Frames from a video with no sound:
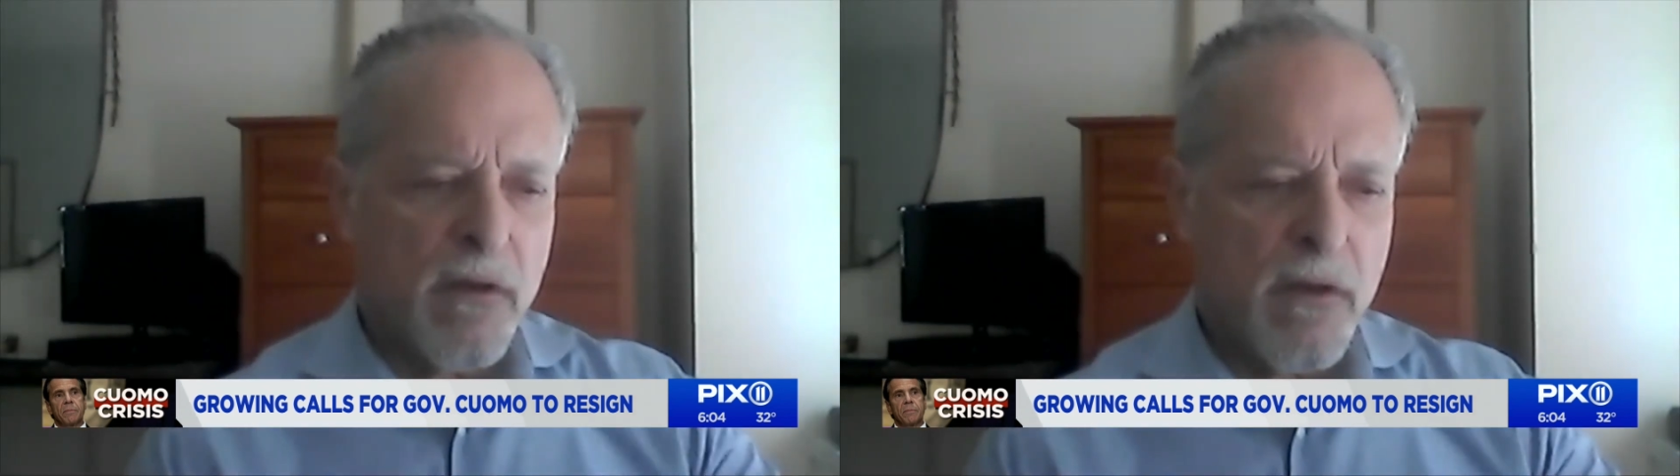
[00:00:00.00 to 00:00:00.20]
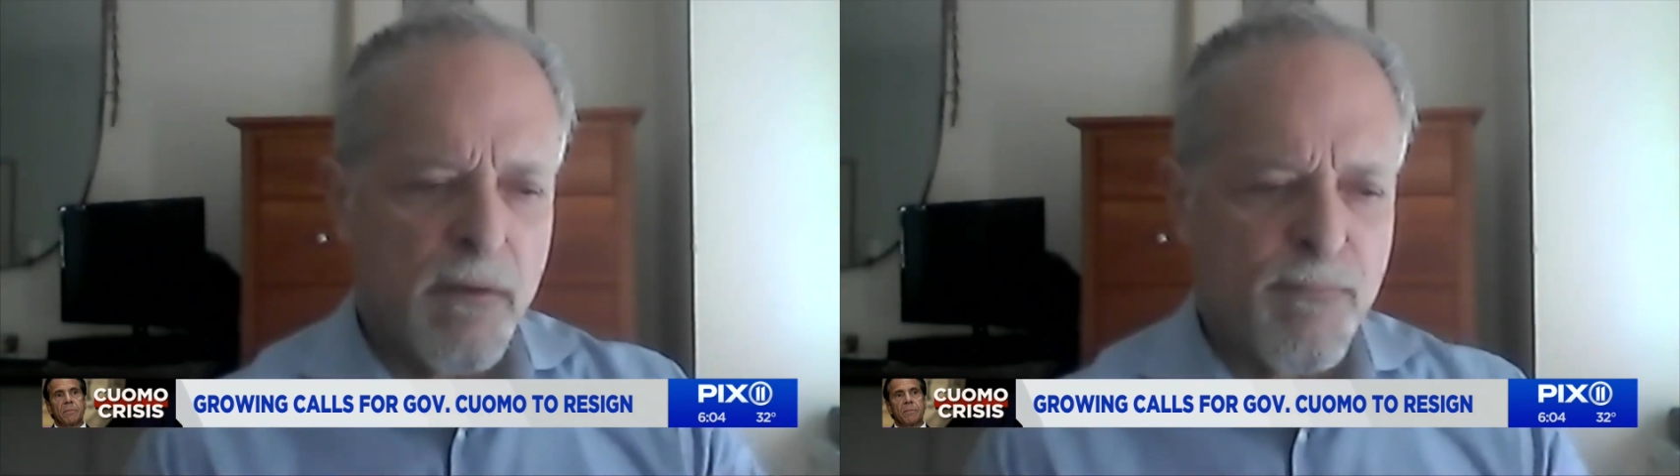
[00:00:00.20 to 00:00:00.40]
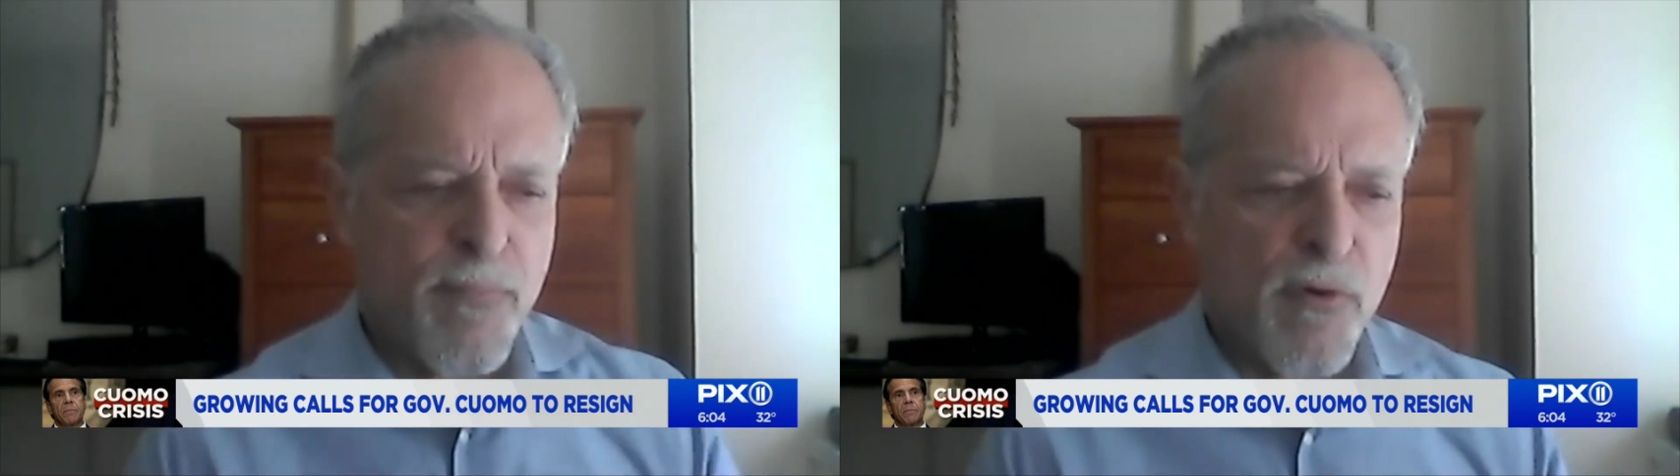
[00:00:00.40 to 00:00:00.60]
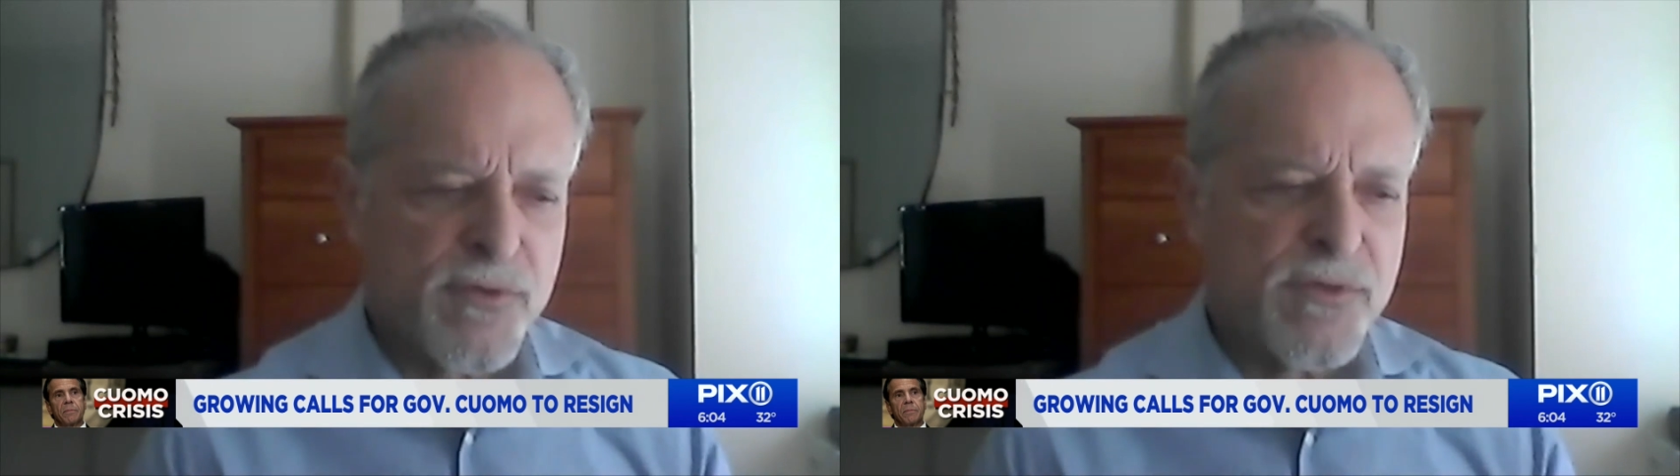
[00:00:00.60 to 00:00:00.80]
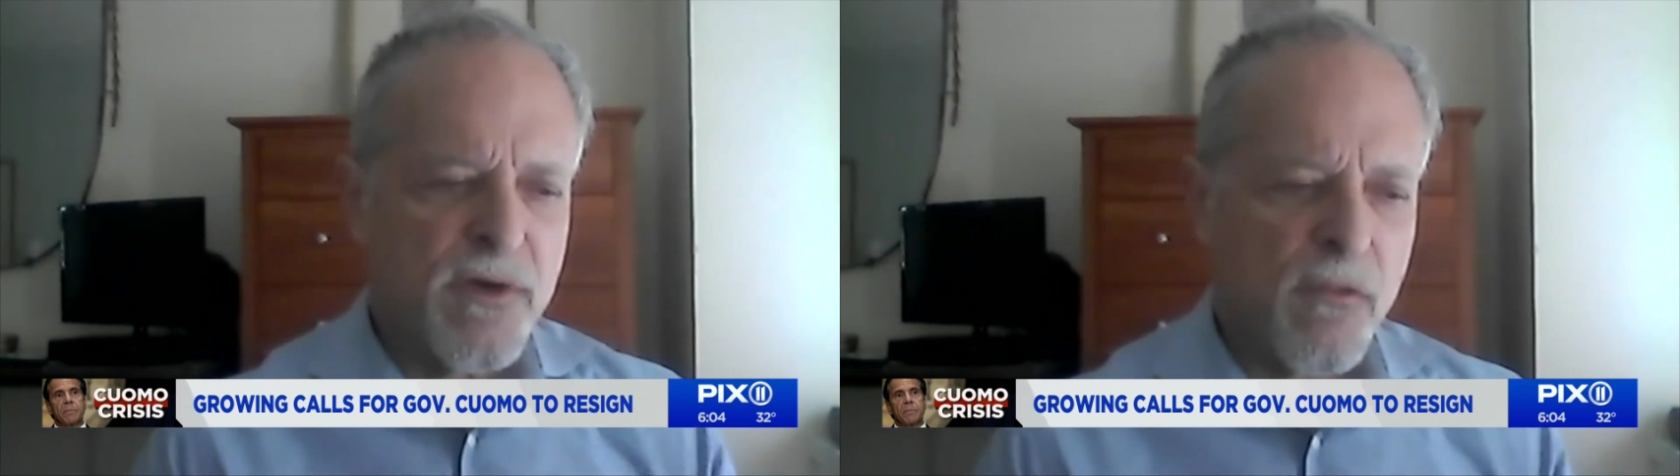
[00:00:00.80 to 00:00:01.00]
a, a,
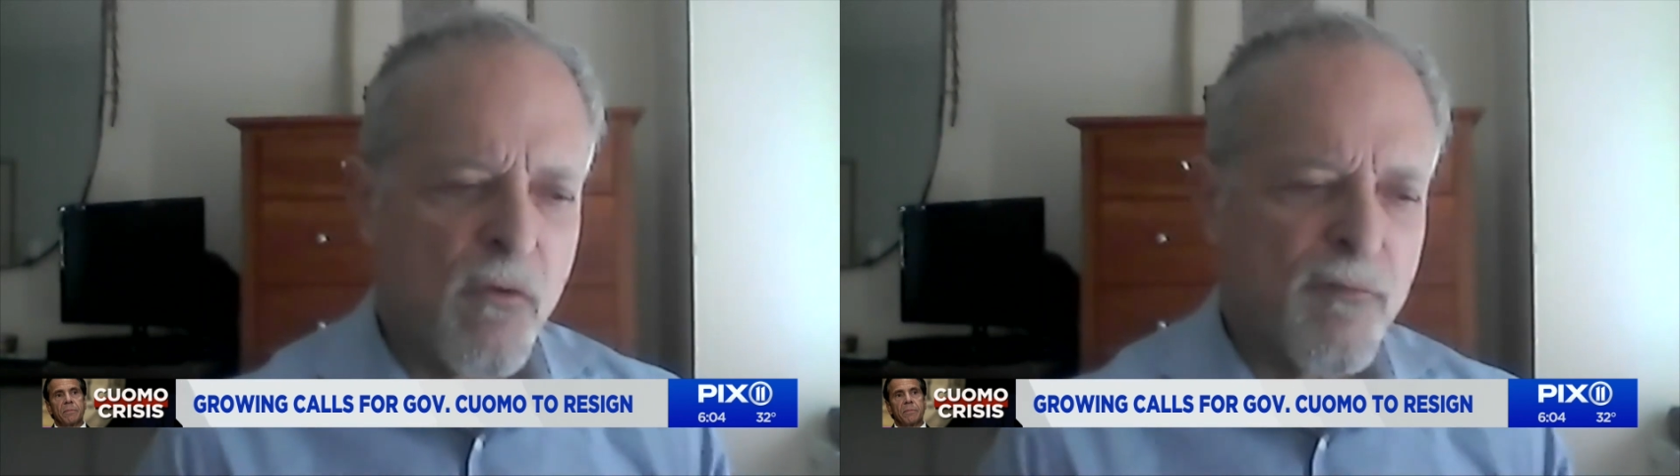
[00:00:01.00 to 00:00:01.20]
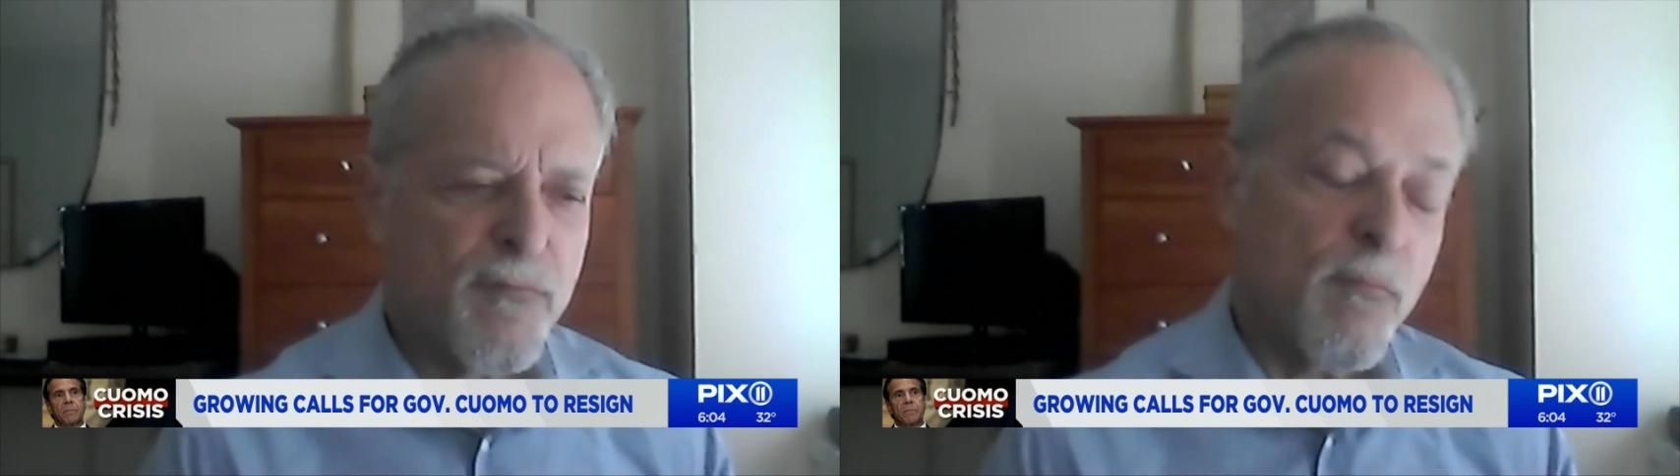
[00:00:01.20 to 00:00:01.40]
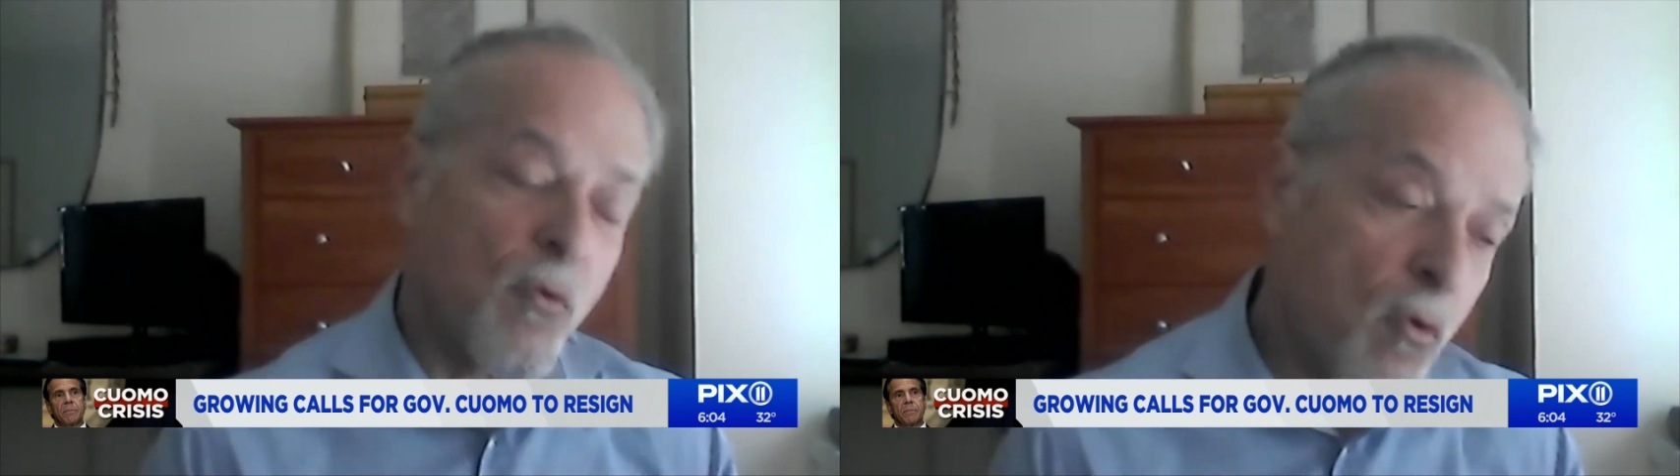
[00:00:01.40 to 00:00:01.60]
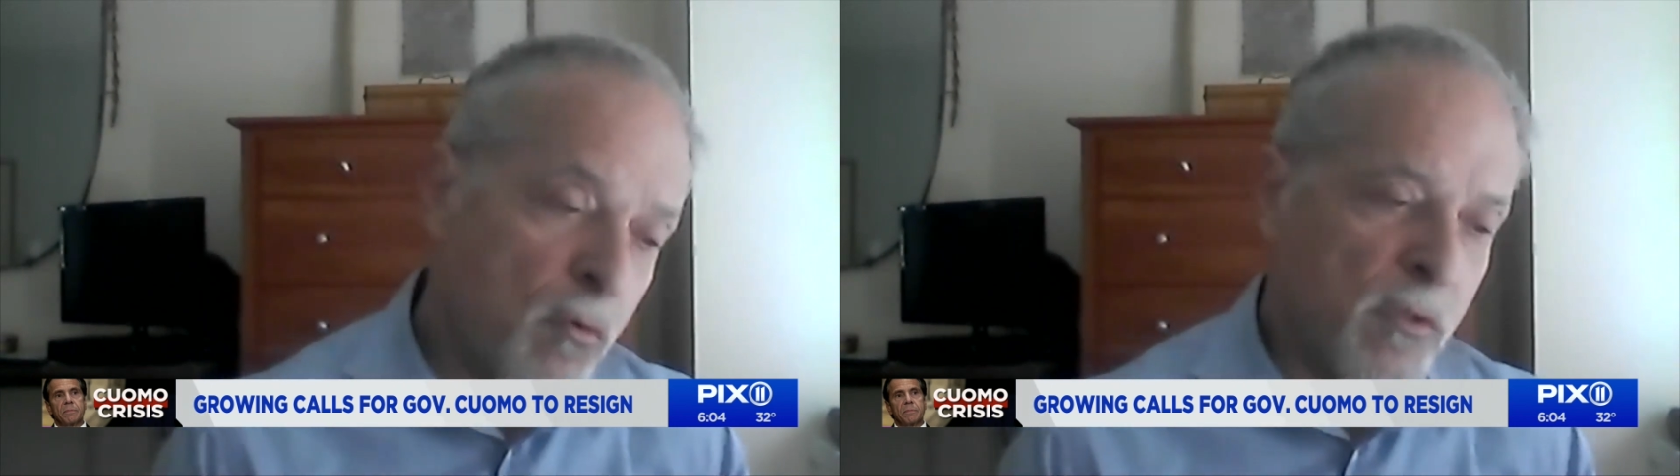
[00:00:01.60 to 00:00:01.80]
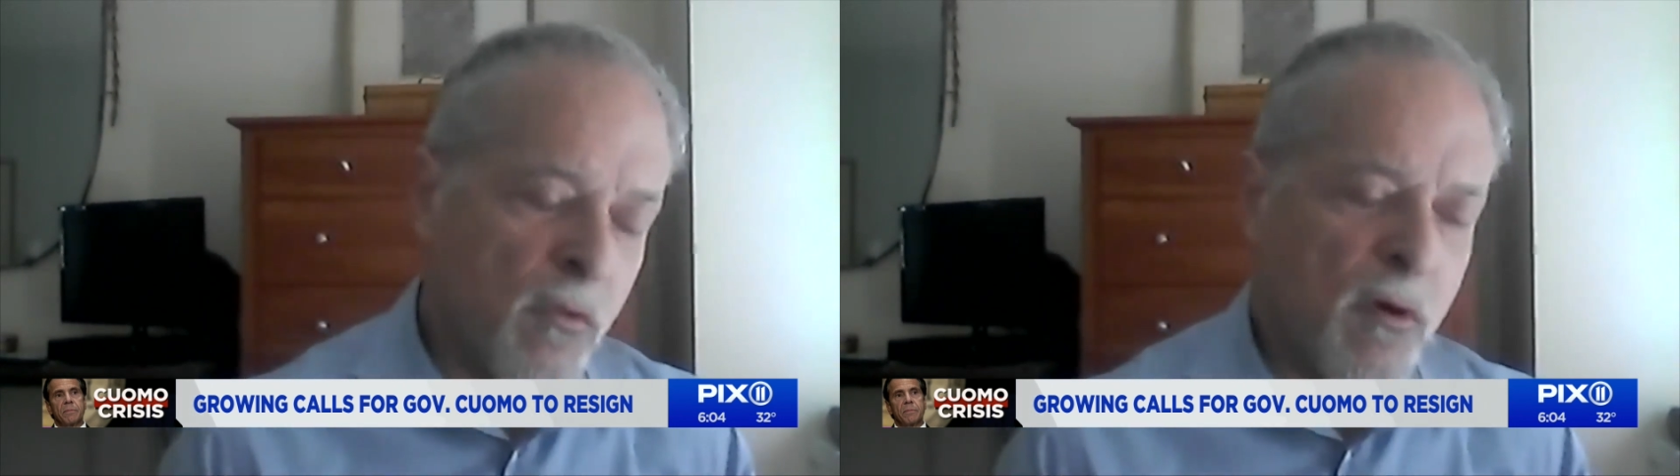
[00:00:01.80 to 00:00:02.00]
person in a law firm or a
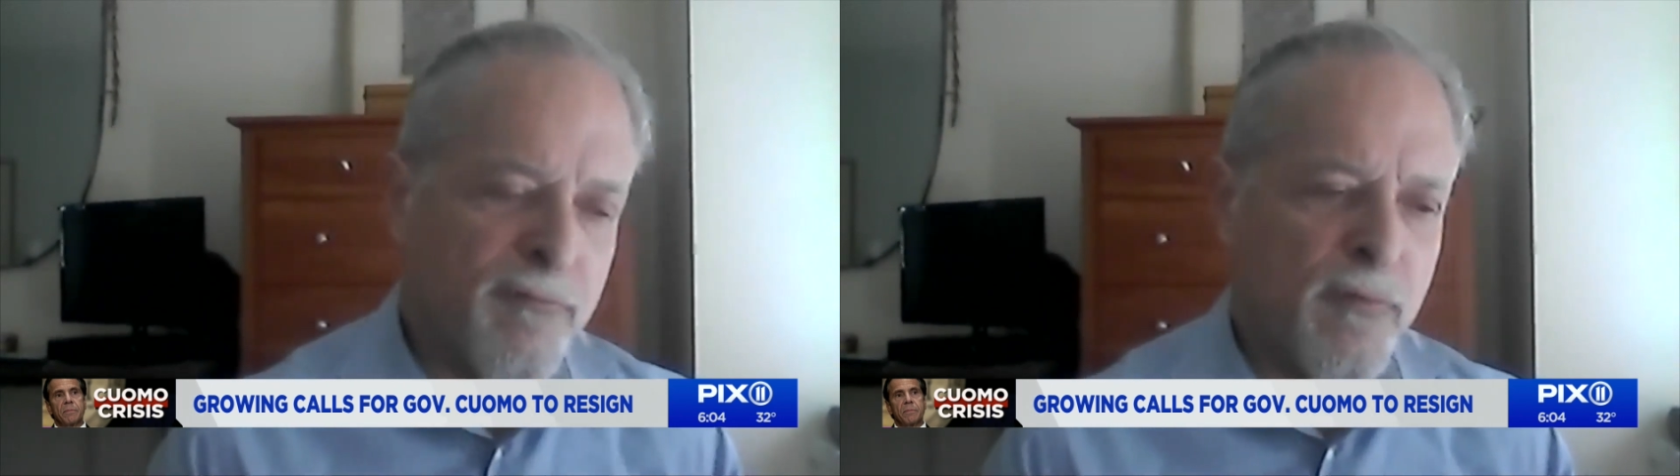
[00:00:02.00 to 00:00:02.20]
law